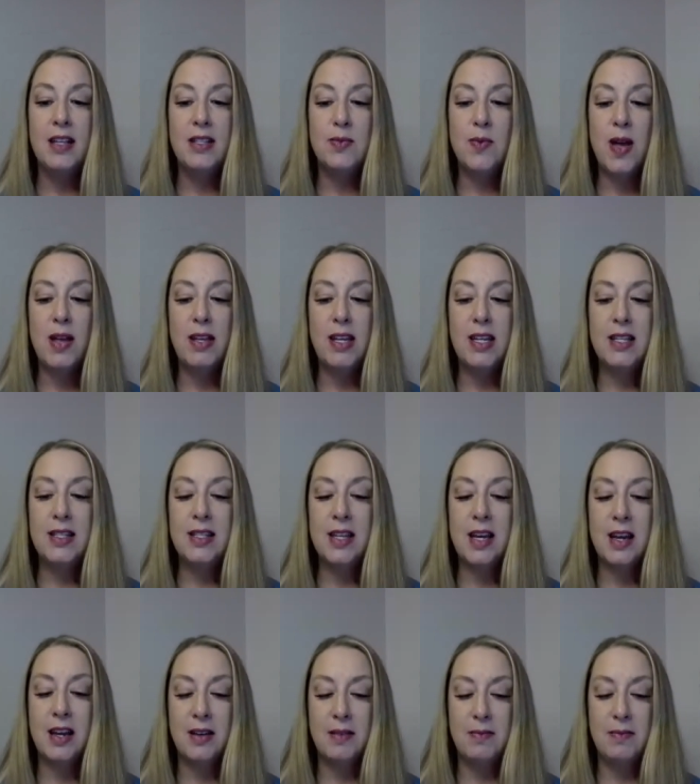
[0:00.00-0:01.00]
as well as
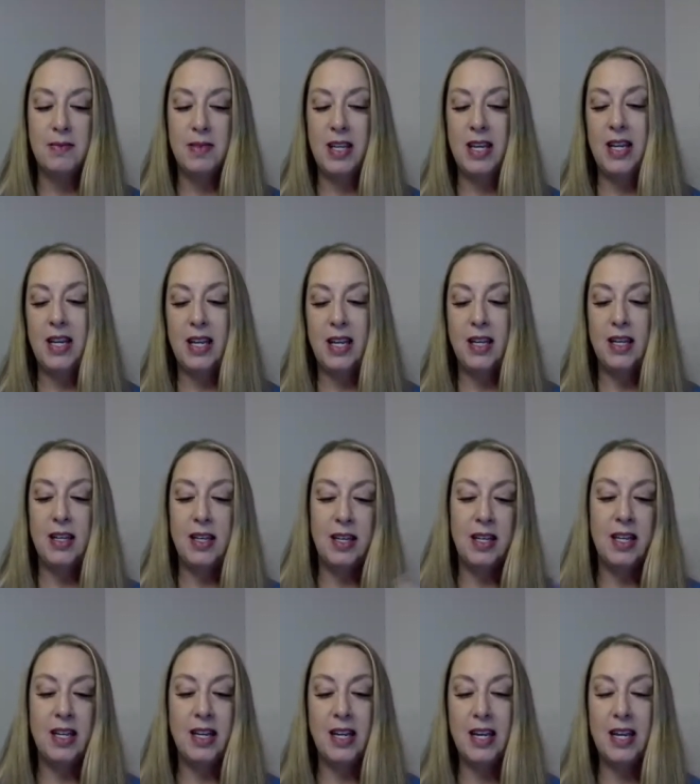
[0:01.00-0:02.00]
um, getting
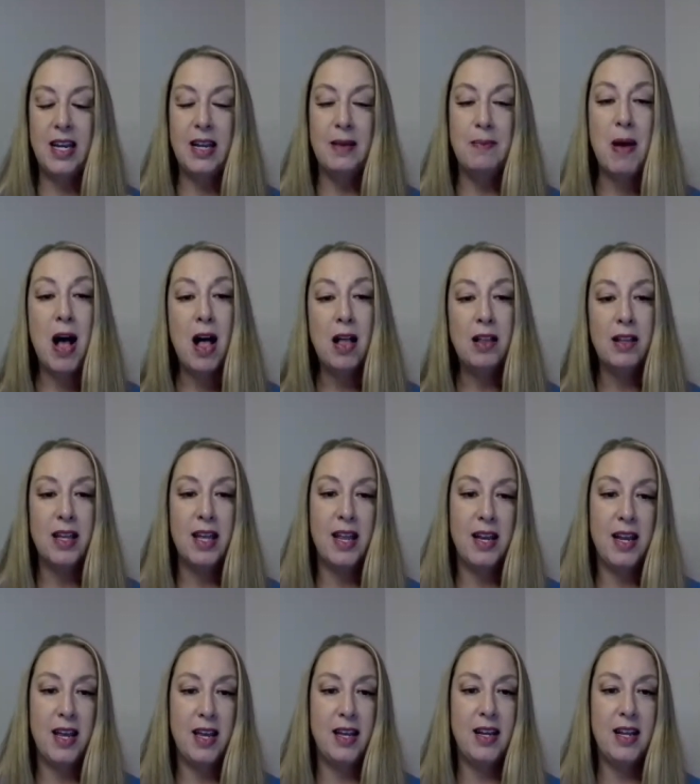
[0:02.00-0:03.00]
getting any
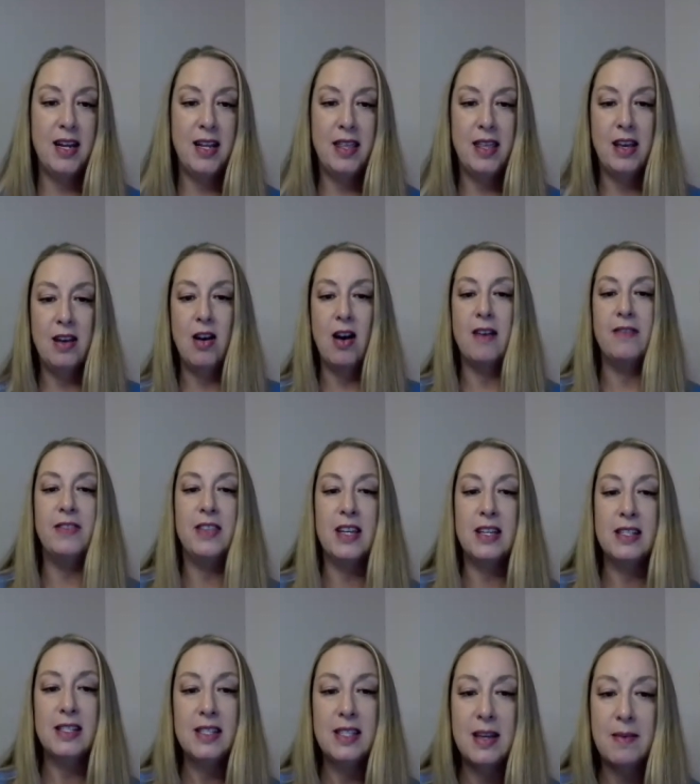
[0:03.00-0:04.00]
pollen and anything off that